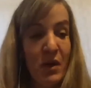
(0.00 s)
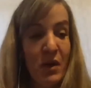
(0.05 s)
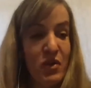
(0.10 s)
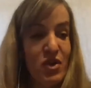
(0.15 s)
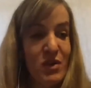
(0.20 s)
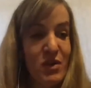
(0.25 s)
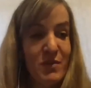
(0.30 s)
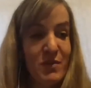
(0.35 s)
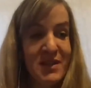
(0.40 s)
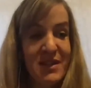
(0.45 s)

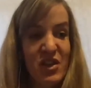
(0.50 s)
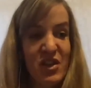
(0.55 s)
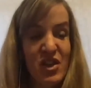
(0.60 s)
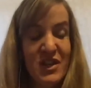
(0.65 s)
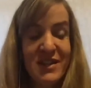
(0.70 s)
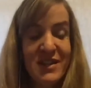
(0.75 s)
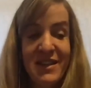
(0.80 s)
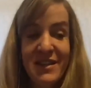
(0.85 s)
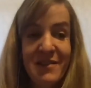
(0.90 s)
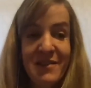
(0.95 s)

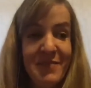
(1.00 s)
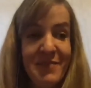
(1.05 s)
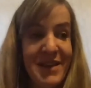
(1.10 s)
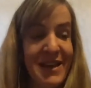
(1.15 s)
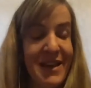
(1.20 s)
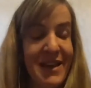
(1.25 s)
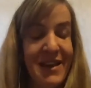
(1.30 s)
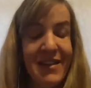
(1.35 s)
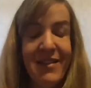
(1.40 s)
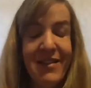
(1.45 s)
she said to
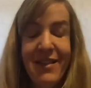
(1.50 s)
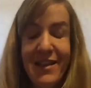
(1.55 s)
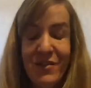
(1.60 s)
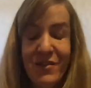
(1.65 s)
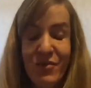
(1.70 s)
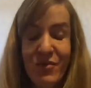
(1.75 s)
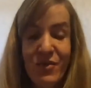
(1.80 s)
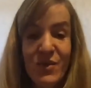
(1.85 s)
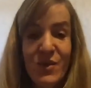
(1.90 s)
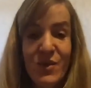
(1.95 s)
me,
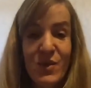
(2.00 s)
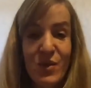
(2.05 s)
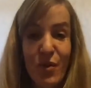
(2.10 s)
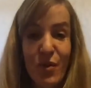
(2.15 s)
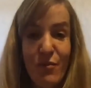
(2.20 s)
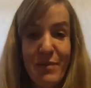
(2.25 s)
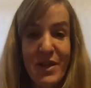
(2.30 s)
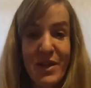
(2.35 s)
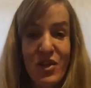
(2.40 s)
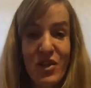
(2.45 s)
things were
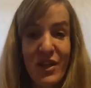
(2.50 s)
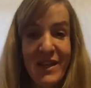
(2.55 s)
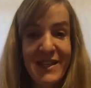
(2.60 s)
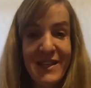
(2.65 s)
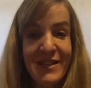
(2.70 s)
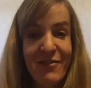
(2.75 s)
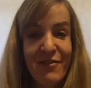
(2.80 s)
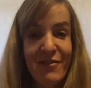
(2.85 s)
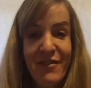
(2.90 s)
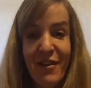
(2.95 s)
so much
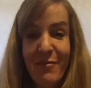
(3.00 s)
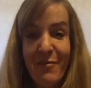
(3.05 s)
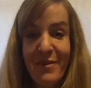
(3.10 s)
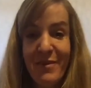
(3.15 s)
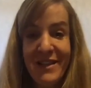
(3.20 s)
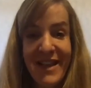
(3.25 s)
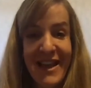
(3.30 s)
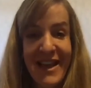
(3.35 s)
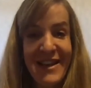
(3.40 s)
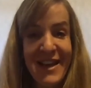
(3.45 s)
easier there
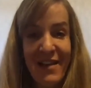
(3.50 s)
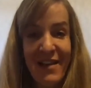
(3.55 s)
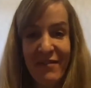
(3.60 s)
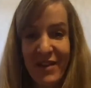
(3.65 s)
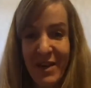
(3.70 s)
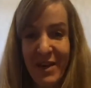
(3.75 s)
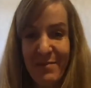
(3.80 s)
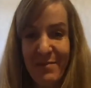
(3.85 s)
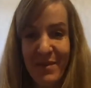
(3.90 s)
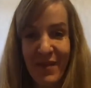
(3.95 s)
because I didn't have
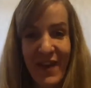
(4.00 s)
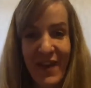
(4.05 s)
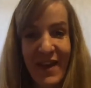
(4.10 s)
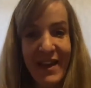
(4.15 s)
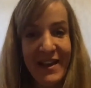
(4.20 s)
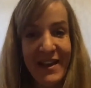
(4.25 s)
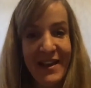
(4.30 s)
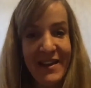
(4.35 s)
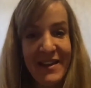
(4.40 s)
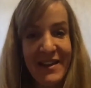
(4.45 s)
time to
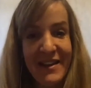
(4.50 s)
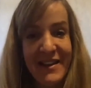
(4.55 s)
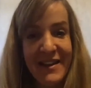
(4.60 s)
think,